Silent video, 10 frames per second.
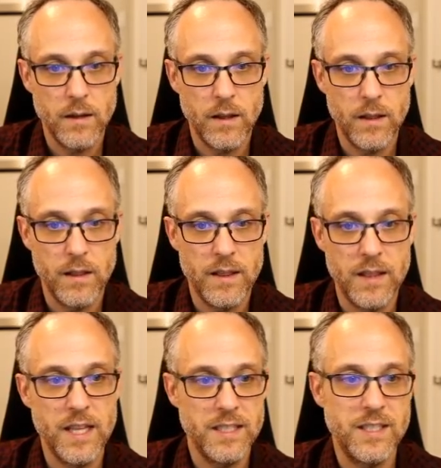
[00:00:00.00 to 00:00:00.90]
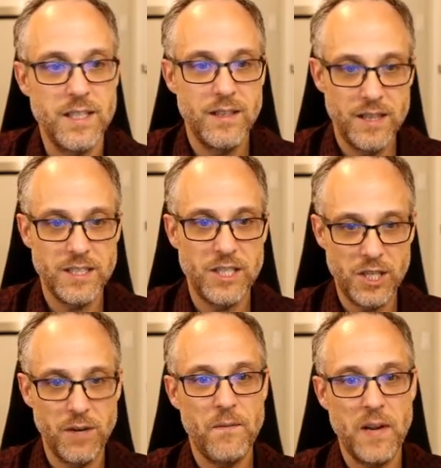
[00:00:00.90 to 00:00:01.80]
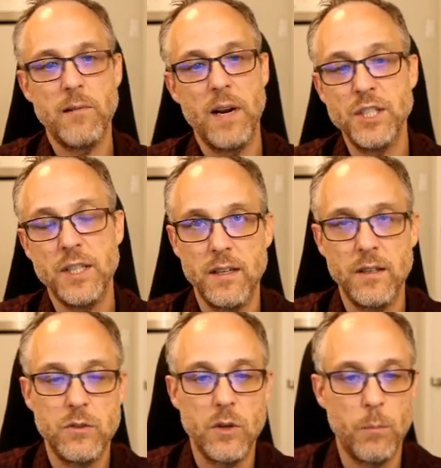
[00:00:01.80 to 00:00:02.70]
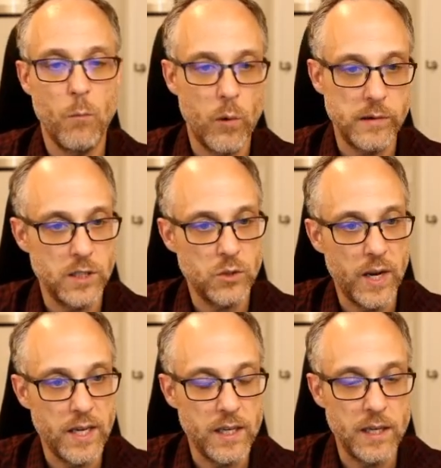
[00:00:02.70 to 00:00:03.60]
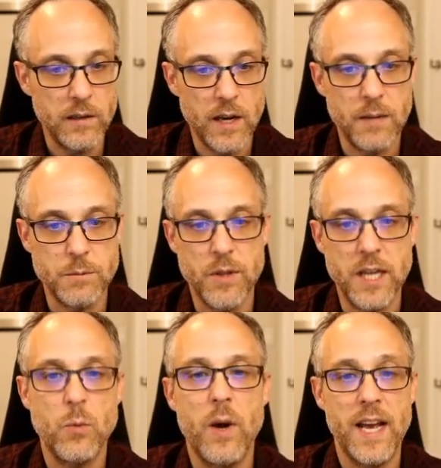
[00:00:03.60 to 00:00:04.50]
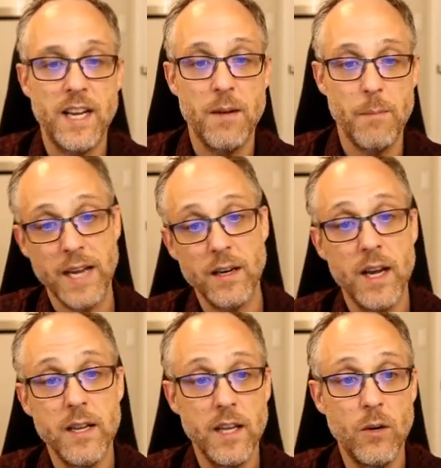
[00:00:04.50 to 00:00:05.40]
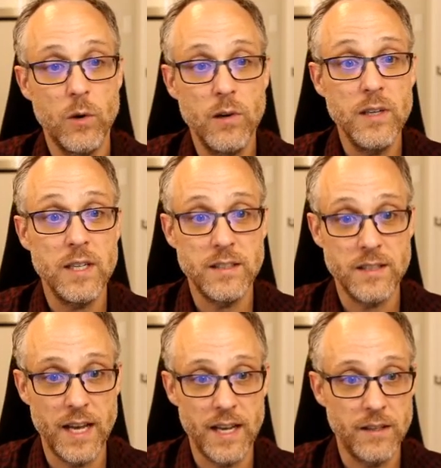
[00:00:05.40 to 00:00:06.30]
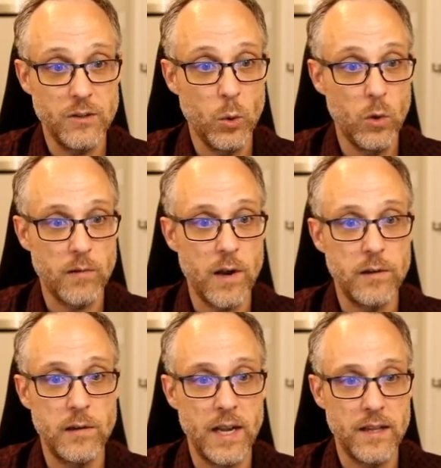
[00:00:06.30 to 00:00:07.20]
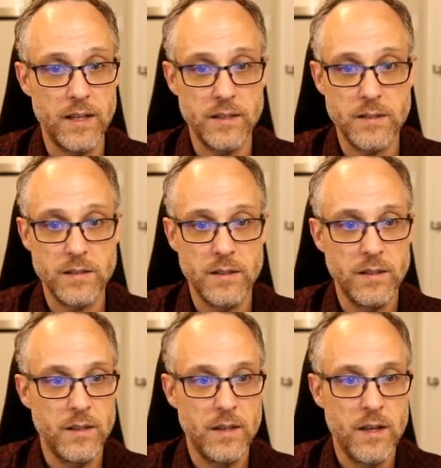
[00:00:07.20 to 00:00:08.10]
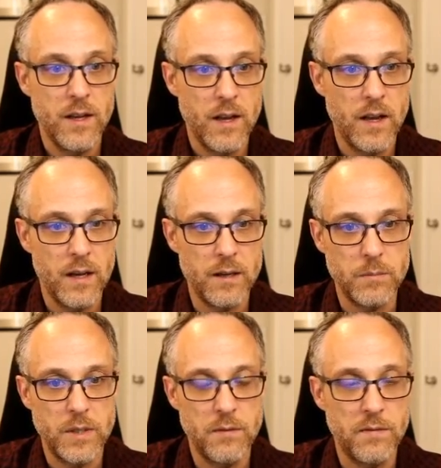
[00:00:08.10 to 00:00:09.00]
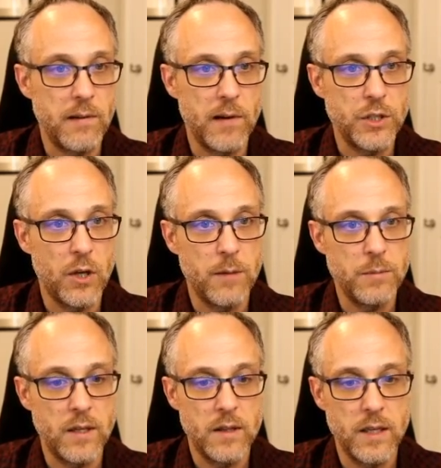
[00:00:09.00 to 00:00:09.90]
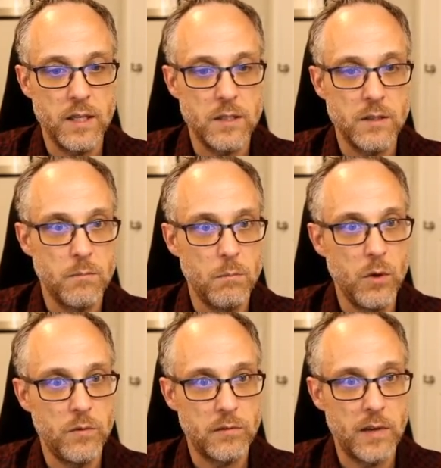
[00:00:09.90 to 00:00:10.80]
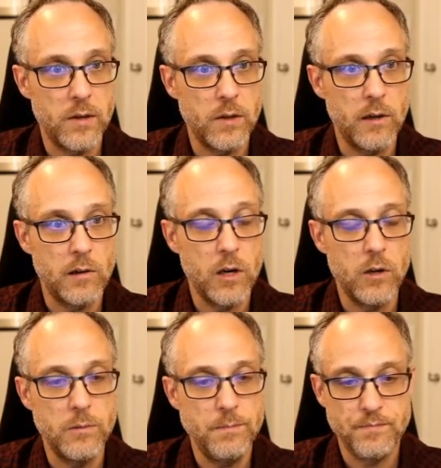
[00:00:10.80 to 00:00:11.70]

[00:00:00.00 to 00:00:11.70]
this configuration sort of works its way in here. So that's why that command line thing worked. It's that tool runner and this configuration object that gets moved around in our code.